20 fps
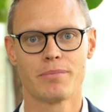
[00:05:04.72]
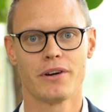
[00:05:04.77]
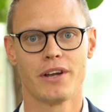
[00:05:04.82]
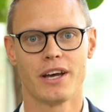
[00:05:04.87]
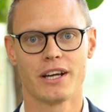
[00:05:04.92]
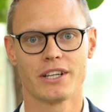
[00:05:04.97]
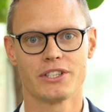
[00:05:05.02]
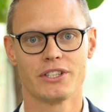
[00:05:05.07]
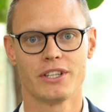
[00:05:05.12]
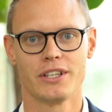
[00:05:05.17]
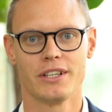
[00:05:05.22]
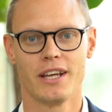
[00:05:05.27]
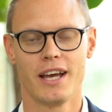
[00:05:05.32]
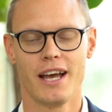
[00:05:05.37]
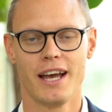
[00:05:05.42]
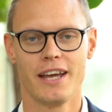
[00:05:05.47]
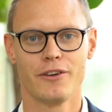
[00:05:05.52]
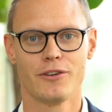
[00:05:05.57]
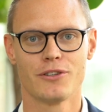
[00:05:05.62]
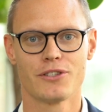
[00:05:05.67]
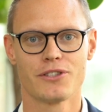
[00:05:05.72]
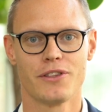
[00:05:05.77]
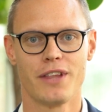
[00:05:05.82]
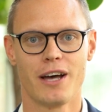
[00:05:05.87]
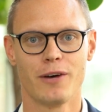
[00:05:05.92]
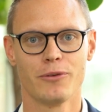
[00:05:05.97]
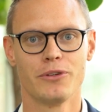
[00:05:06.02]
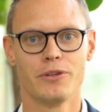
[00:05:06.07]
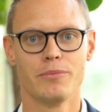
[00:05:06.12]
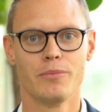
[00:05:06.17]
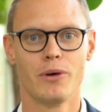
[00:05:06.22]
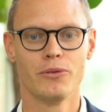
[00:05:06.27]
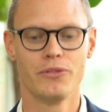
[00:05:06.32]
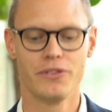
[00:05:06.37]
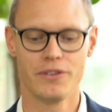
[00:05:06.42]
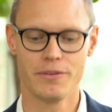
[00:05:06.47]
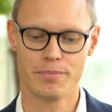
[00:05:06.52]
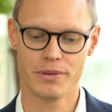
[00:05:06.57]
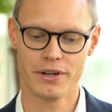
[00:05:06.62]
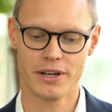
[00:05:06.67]
production and also the
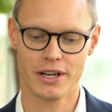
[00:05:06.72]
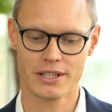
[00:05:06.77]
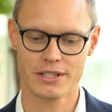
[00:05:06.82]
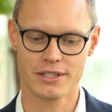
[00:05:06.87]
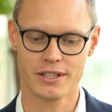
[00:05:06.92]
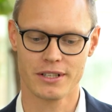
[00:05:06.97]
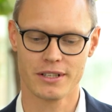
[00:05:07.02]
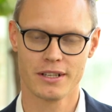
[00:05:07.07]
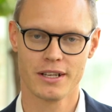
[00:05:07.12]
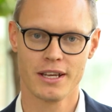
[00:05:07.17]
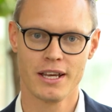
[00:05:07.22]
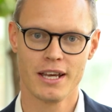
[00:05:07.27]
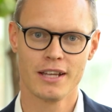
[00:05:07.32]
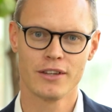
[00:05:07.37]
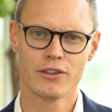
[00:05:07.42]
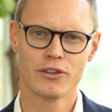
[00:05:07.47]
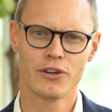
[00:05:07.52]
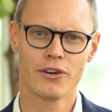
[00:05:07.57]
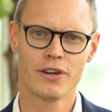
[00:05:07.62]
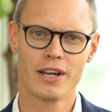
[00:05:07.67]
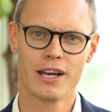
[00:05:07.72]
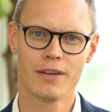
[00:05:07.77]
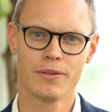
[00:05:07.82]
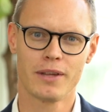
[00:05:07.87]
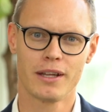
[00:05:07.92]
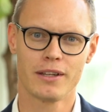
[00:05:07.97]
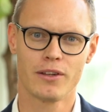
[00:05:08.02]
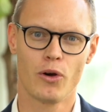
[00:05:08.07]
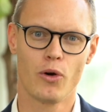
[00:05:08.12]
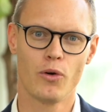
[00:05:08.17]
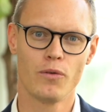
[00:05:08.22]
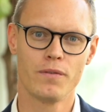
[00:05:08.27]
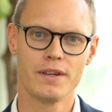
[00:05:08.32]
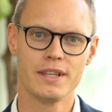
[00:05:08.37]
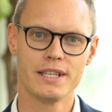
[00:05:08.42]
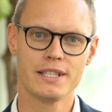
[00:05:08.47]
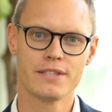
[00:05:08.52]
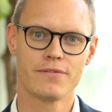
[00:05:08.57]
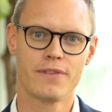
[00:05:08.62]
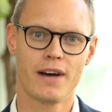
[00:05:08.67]
automotive production, turned out that over
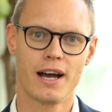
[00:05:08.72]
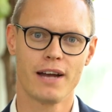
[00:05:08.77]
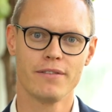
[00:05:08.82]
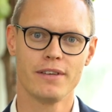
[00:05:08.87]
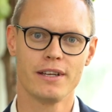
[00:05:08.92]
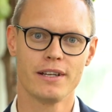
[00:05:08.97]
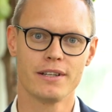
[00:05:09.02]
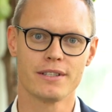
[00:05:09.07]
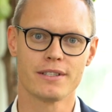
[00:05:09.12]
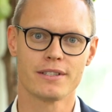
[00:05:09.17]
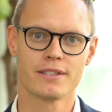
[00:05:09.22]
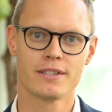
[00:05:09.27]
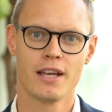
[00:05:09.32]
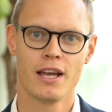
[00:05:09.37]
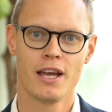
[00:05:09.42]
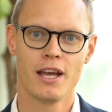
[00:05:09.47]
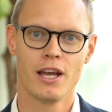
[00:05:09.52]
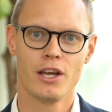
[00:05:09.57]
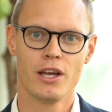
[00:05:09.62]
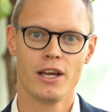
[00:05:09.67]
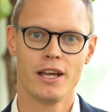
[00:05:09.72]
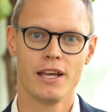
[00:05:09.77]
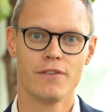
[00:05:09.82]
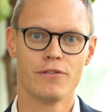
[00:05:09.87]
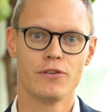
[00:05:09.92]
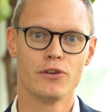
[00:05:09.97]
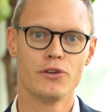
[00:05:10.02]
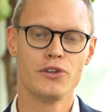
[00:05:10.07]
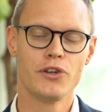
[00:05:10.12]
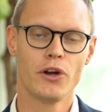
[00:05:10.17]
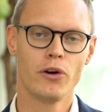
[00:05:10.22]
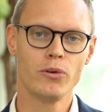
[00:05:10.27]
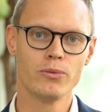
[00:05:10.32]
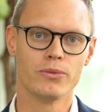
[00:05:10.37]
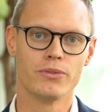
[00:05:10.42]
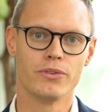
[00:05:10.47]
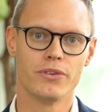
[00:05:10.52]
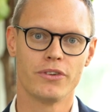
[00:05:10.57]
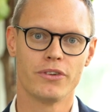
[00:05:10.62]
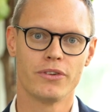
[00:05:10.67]
these 5 years, if you
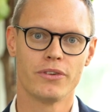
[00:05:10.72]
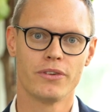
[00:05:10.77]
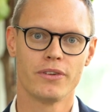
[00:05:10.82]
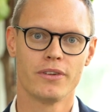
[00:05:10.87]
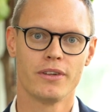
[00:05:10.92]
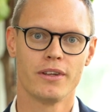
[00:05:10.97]
don't